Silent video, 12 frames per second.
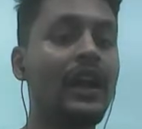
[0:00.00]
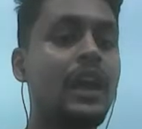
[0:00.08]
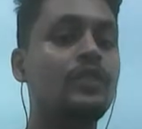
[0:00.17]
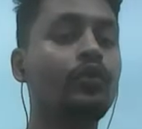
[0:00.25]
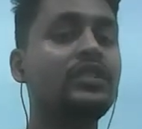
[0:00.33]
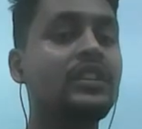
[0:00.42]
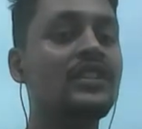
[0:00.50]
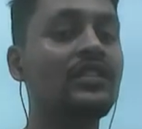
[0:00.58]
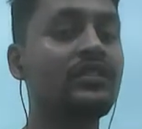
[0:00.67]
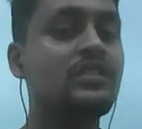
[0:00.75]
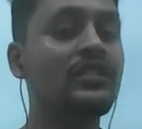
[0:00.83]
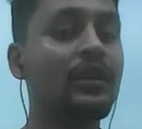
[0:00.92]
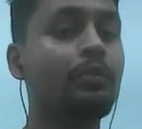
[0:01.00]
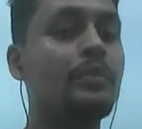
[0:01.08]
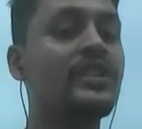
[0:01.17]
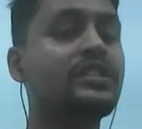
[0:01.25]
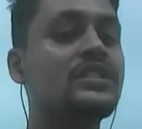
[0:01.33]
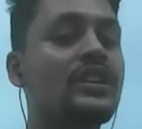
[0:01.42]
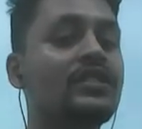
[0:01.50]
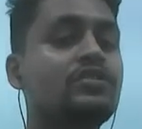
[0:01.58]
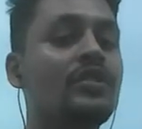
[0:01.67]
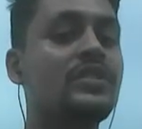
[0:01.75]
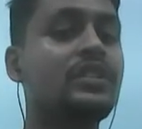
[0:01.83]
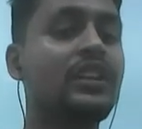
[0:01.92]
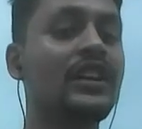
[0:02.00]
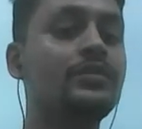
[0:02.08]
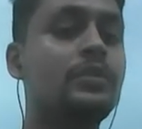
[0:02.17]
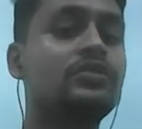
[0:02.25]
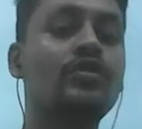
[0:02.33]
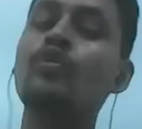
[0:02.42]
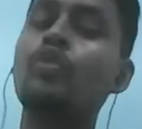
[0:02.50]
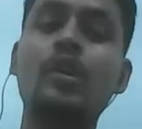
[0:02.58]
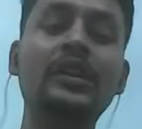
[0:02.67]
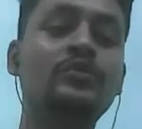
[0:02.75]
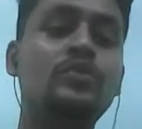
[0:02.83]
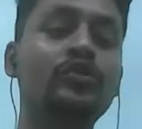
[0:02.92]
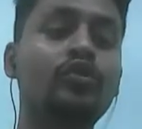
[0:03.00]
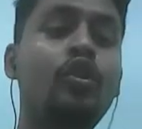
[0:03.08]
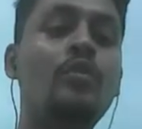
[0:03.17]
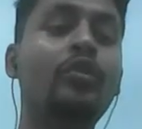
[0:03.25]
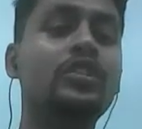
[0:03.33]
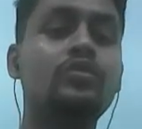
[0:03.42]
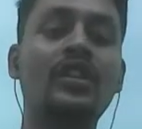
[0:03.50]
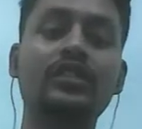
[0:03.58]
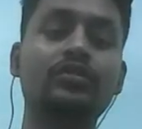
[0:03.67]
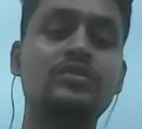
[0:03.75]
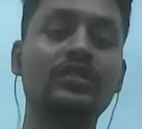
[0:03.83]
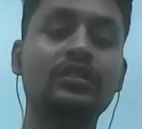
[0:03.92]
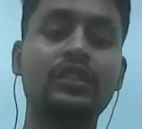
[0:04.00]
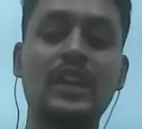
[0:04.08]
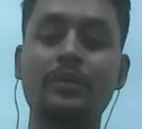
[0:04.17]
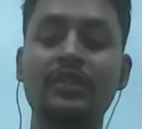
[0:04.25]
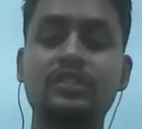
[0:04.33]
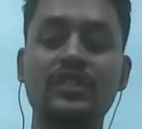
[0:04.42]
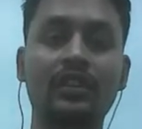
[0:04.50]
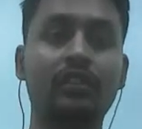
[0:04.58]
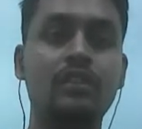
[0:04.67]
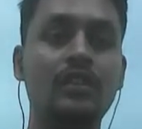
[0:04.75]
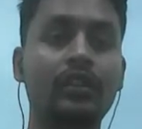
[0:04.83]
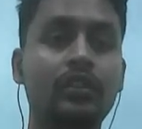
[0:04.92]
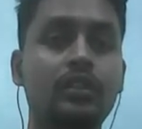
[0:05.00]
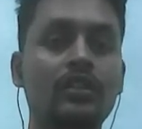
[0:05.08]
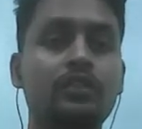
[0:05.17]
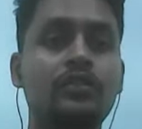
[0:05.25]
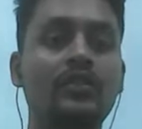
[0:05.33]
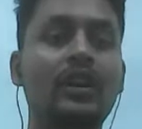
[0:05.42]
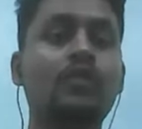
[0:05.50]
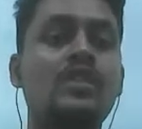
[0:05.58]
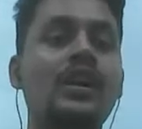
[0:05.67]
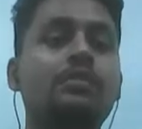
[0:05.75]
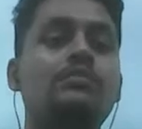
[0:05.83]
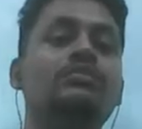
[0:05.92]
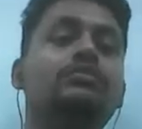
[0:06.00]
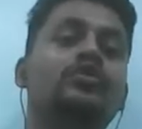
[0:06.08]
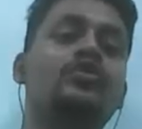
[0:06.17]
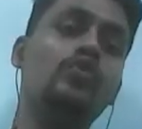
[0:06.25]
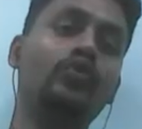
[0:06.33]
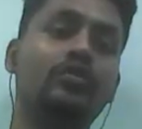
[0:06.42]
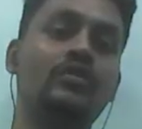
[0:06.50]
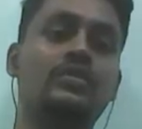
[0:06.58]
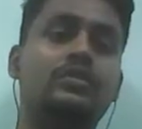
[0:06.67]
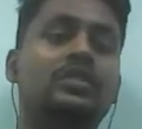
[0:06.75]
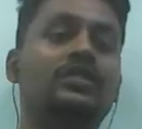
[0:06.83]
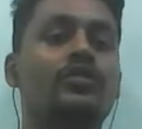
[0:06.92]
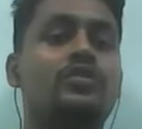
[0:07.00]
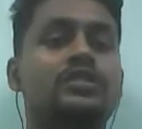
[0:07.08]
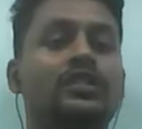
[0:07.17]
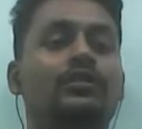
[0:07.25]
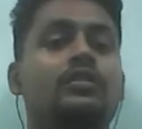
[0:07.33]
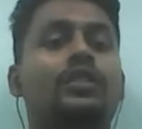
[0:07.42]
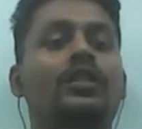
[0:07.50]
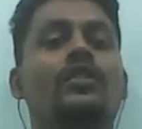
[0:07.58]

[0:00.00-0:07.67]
And with increase in temperature, desorption takes place. No molecular dissociation can be seen. So now come to this question.